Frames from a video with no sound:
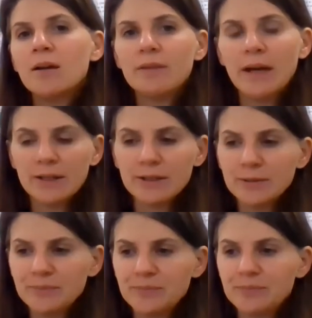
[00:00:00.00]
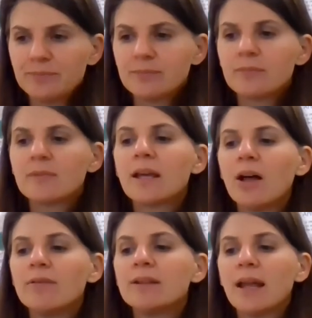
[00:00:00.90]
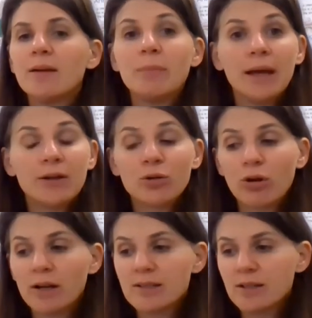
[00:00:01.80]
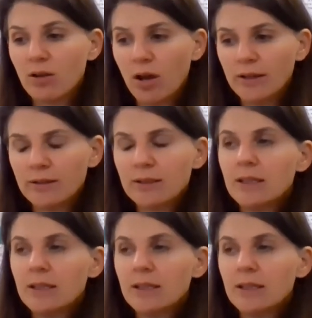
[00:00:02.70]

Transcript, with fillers: Father. Calvin led Meg across the lawn.